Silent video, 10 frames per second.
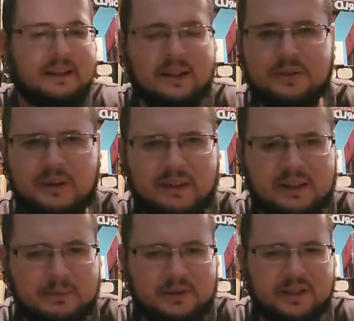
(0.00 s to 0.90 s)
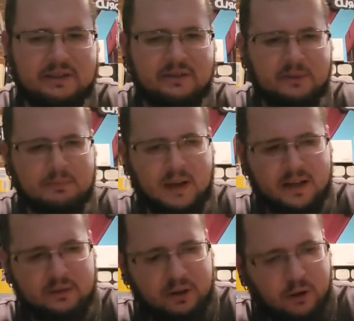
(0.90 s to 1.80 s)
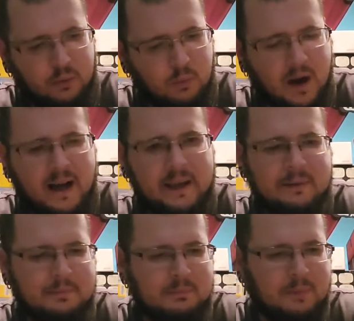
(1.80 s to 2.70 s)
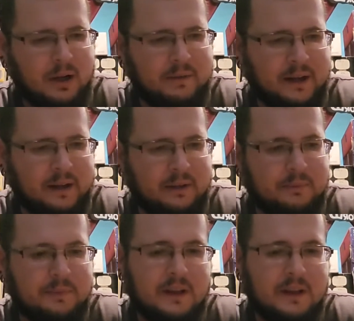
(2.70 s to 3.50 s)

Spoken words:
This one I've gotten a protector for, I don't know why, but I do.